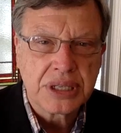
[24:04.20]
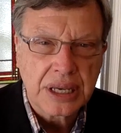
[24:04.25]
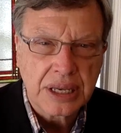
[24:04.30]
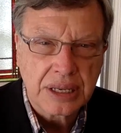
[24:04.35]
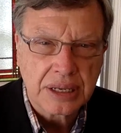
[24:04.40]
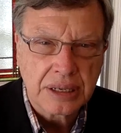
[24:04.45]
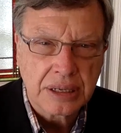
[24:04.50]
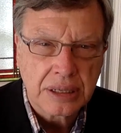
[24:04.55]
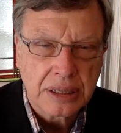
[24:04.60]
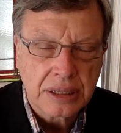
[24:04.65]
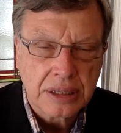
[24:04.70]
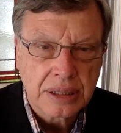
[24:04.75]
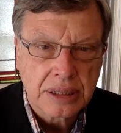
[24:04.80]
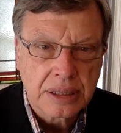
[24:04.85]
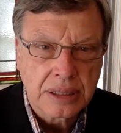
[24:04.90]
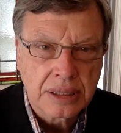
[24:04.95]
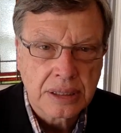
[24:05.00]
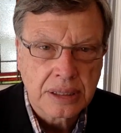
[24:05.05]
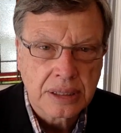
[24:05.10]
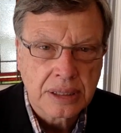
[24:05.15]
in
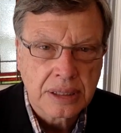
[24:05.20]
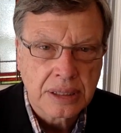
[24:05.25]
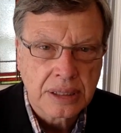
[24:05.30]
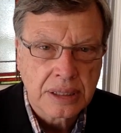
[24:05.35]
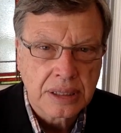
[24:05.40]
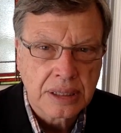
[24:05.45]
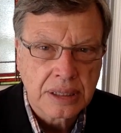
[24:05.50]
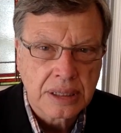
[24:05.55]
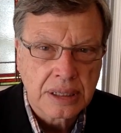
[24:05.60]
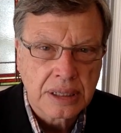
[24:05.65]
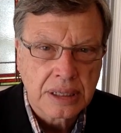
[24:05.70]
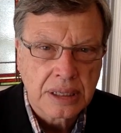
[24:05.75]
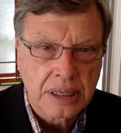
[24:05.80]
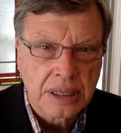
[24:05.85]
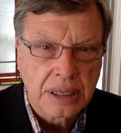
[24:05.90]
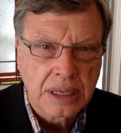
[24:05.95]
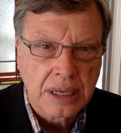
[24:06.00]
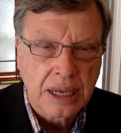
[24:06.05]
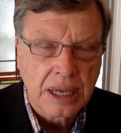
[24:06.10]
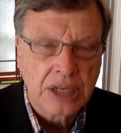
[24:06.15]

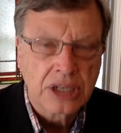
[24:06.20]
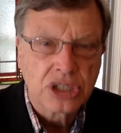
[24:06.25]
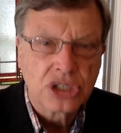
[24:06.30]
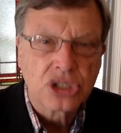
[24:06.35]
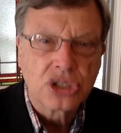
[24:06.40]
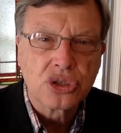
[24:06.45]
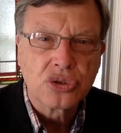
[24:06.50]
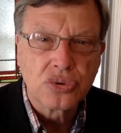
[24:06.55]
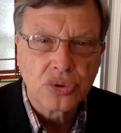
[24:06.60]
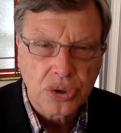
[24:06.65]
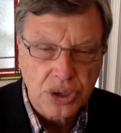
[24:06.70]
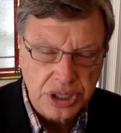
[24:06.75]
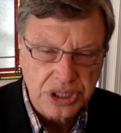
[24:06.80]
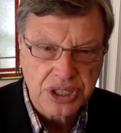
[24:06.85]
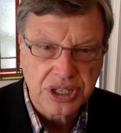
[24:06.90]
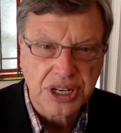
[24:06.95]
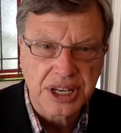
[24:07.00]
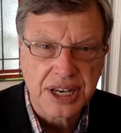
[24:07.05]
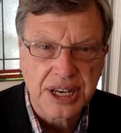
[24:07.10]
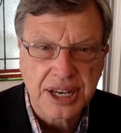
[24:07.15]
and
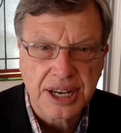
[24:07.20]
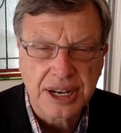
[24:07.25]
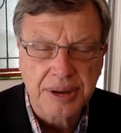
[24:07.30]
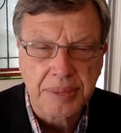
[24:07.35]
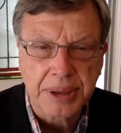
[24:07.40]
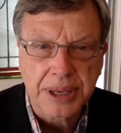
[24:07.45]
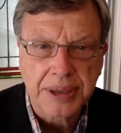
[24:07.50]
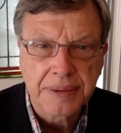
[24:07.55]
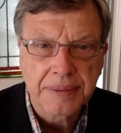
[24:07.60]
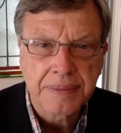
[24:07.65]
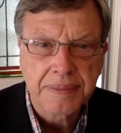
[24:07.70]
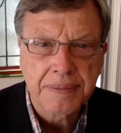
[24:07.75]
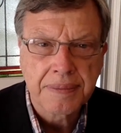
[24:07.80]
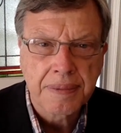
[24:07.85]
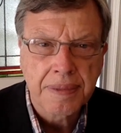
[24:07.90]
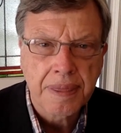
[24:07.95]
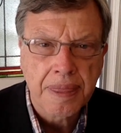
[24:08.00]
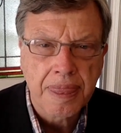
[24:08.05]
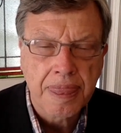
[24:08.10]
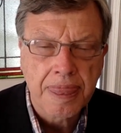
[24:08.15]
destroys an economy.
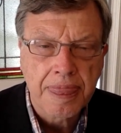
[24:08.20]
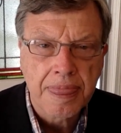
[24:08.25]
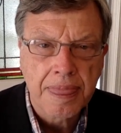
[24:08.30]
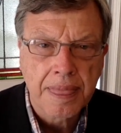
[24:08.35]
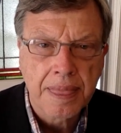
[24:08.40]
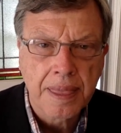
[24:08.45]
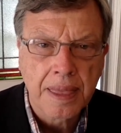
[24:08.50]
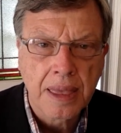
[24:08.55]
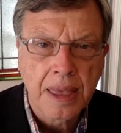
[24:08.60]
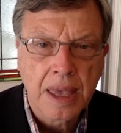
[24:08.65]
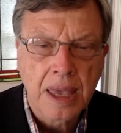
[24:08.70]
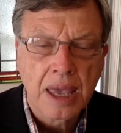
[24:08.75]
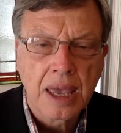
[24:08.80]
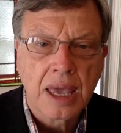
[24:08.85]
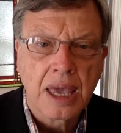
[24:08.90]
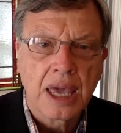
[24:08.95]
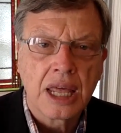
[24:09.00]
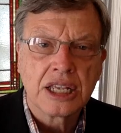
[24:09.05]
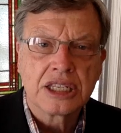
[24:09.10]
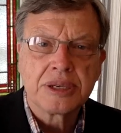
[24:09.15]

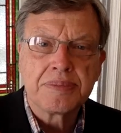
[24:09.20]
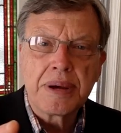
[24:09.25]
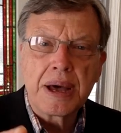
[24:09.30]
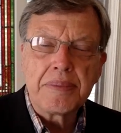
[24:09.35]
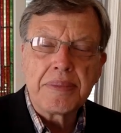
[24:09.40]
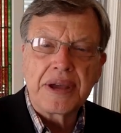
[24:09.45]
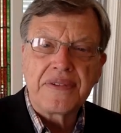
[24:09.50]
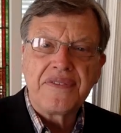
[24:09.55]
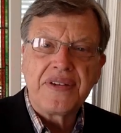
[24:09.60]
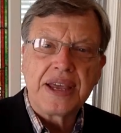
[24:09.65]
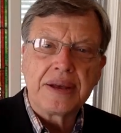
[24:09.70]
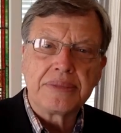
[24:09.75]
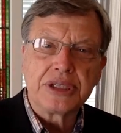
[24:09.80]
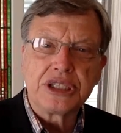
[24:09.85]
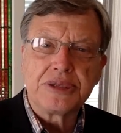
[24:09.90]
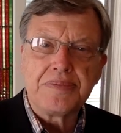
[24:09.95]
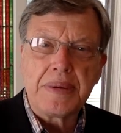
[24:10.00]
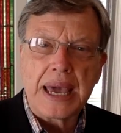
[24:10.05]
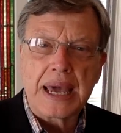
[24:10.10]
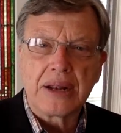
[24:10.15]
And it's about my
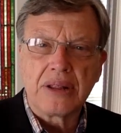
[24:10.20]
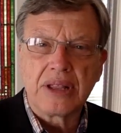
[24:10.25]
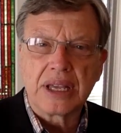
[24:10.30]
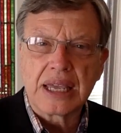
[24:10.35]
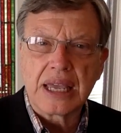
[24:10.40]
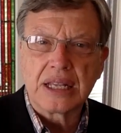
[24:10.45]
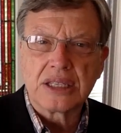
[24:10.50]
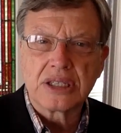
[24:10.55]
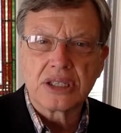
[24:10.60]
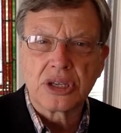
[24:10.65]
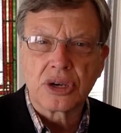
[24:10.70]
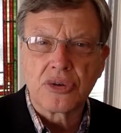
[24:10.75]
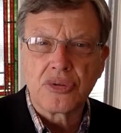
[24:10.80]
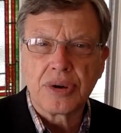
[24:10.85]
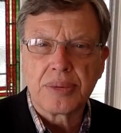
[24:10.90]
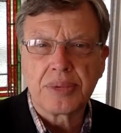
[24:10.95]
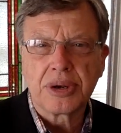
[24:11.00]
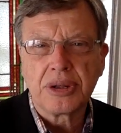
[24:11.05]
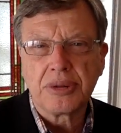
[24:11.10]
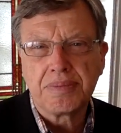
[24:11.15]
family's battle against the
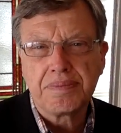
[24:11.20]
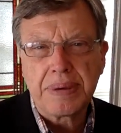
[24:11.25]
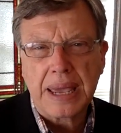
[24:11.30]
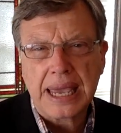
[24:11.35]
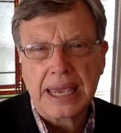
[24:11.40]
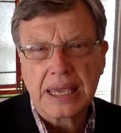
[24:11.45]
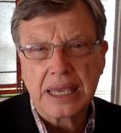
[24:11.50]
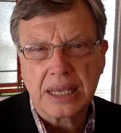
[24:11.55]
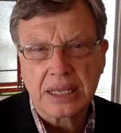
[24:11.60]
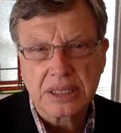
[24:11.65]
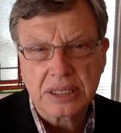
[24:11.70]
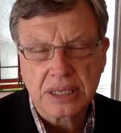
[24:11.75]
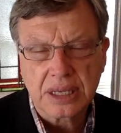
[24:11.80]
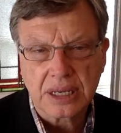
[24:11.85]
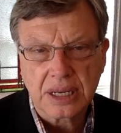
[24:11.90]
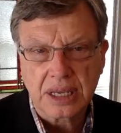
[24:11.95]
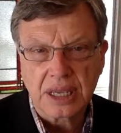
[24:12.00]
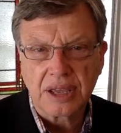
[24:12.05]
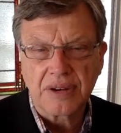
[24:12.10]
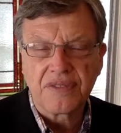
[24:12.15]
criminal banking
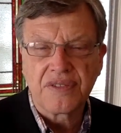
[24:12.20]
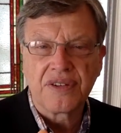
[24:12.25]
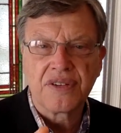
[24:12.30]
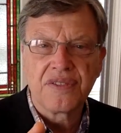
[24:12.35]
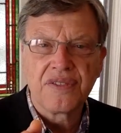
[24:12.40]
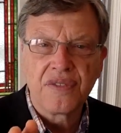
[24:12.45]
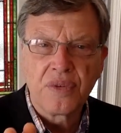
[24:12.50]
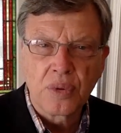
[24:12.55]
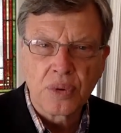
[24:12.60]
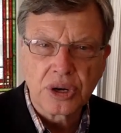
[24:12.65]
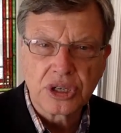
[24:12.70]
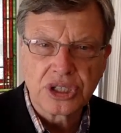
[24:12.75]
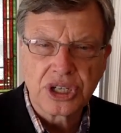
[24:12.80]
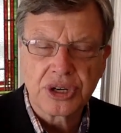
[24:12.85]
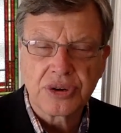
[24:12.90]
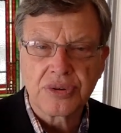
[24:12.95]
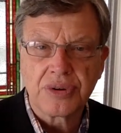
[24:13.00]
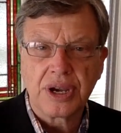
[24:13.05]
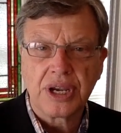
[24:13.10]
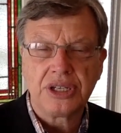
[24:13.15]
syndicate for four
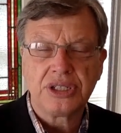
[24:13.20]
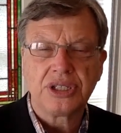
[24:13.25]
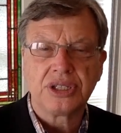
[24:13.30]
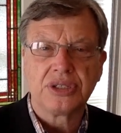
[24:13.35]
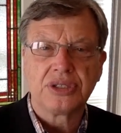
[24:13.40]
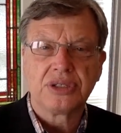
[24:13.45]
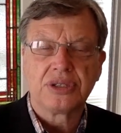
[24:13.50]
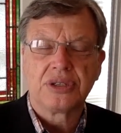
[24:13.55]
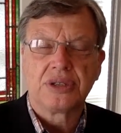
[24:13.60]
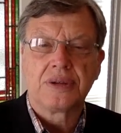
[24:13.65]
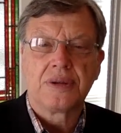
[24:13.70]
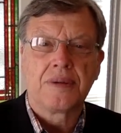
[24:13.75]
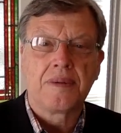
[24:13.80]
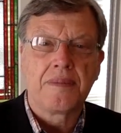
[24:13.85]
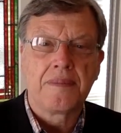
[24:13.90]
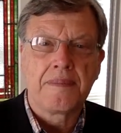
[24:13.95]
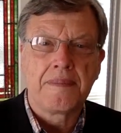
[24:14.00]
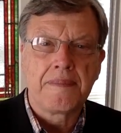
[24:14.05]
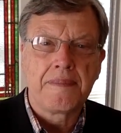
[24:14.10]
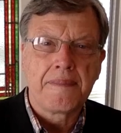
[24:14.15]
generations.
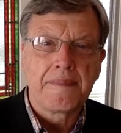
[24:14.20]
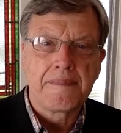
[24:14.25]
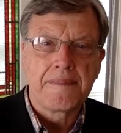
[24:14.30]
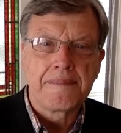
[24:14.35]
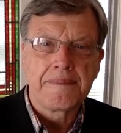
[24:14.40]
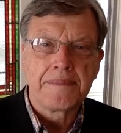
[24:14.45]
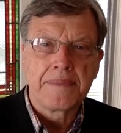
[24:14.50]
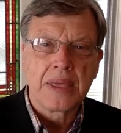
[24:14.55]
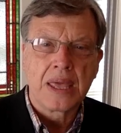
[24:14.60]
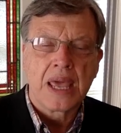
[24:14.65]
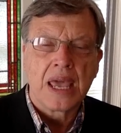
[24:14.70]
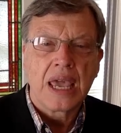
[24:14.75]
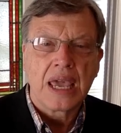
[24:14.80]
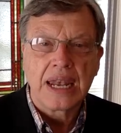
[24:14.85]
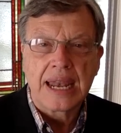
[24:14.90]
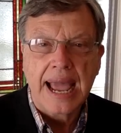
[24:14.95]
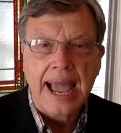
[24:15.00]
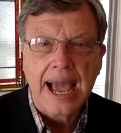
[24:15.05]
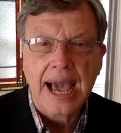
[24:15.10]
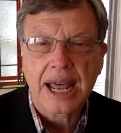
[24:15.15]

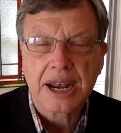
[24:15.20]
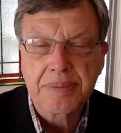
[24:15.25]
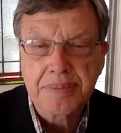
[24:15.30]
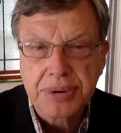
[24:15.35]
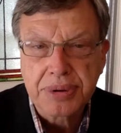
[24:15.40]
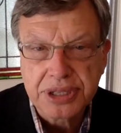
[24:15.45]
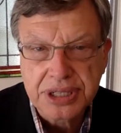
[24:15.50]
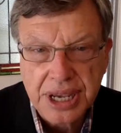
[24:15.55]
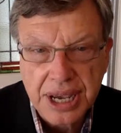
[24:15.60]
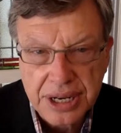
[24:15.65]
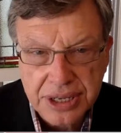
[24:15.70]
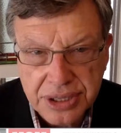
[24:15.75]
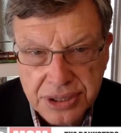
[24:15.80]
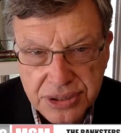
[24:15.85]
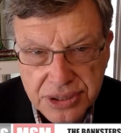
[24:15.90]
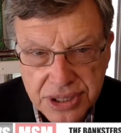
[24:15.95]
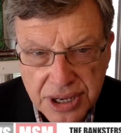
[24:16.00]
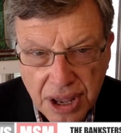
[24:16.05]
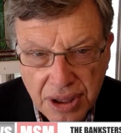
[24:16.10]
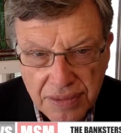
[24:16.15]
And how to protect
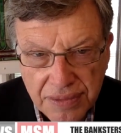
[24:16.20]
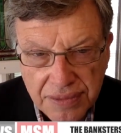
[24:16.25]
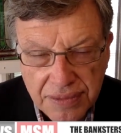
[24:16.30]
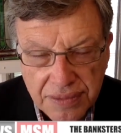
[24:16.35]
yourself.